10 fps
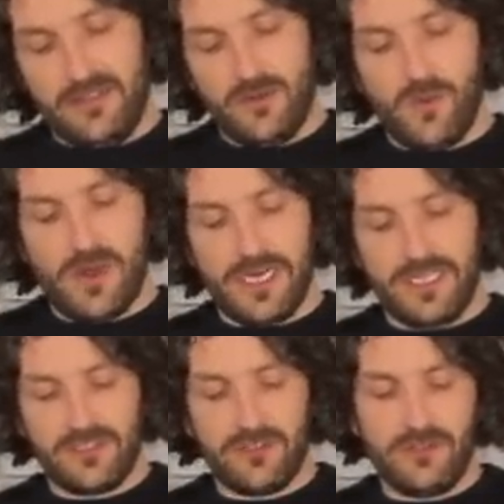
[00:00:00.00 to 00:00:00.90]
the
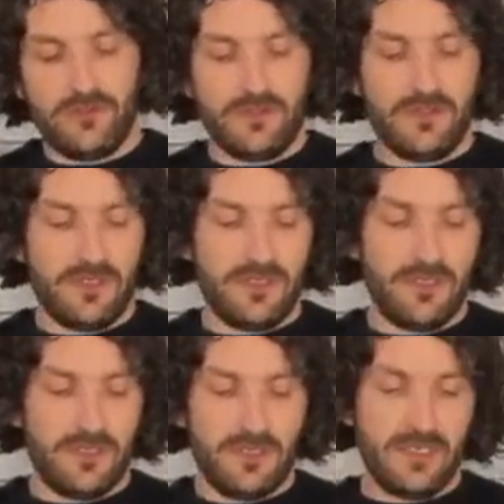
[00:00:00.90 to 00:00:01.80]
wire through,
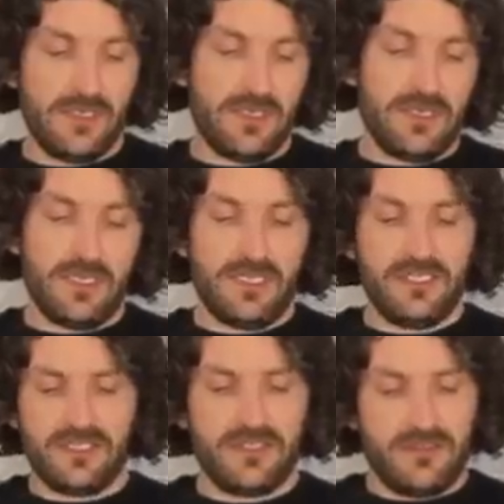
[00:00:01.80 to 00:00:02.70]
and
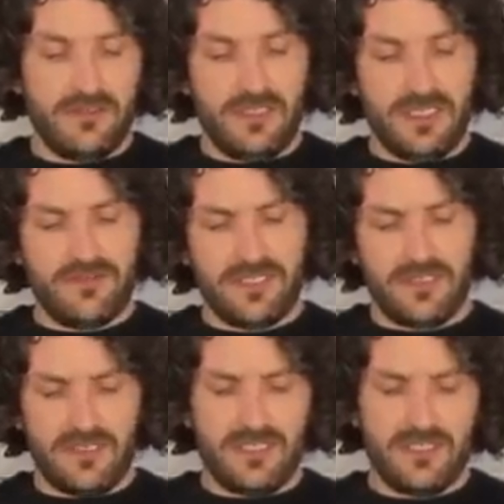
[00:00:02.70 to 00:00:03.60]
just give it
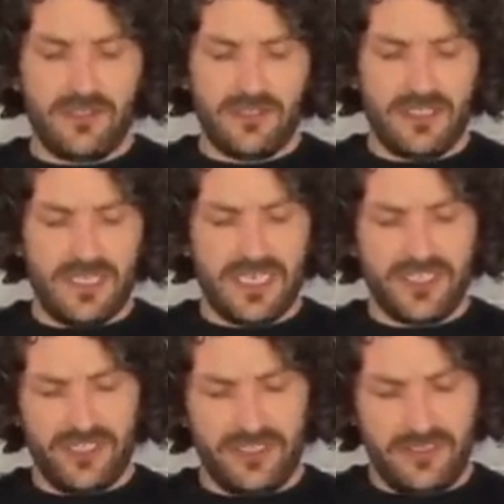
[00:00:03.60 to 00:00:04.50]
a good
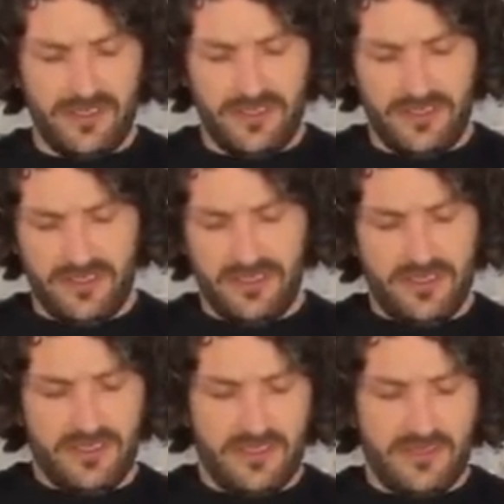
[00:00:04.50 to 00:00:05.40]
connection,
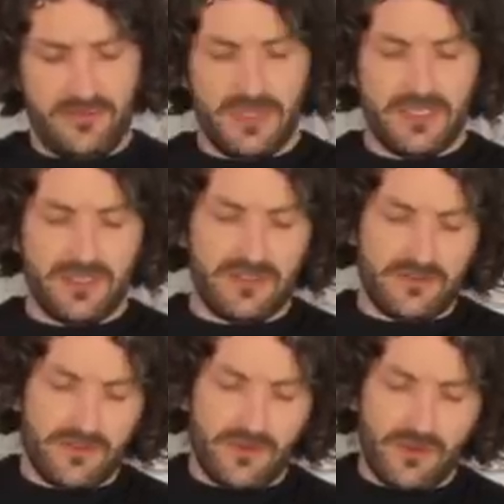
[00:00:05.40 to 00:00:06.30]
because
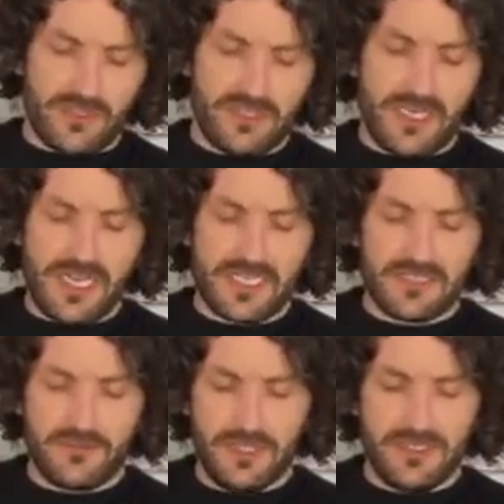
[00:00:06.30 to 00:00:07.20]
of course it
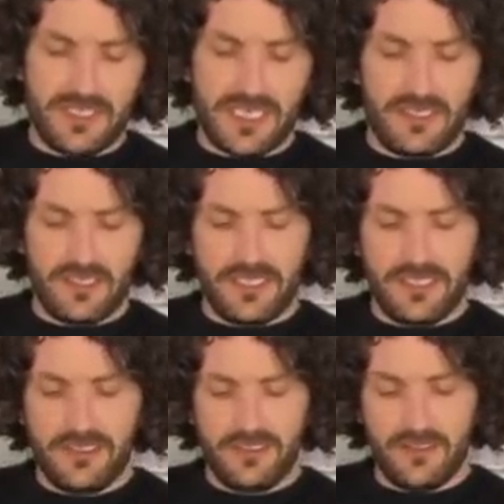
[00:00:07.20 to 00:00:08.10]
has to be
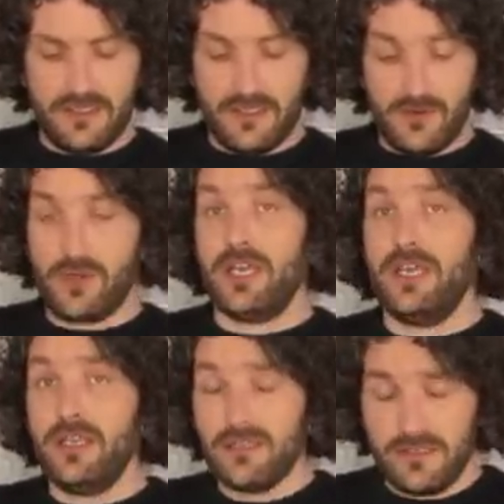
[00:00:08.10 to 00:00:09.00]
technically
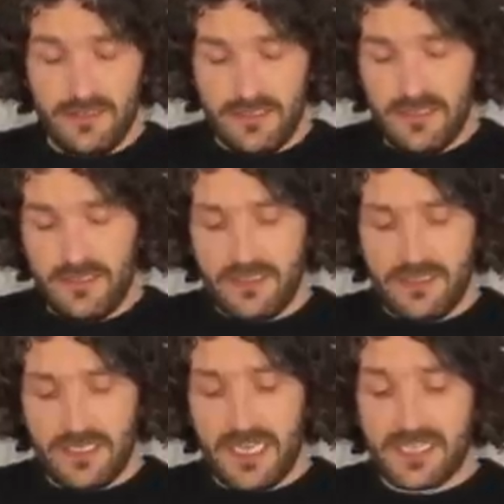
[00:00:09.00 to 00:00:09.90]
okay,
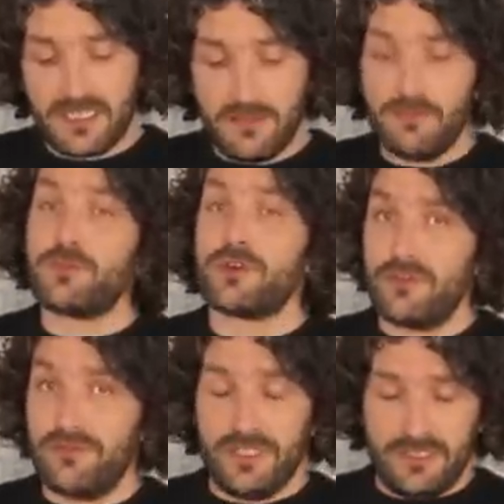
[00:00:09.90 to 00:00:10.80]
it has to be
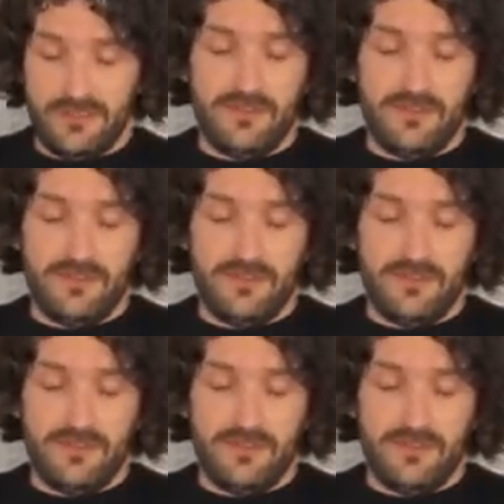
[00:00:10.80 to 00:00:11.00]
perfect.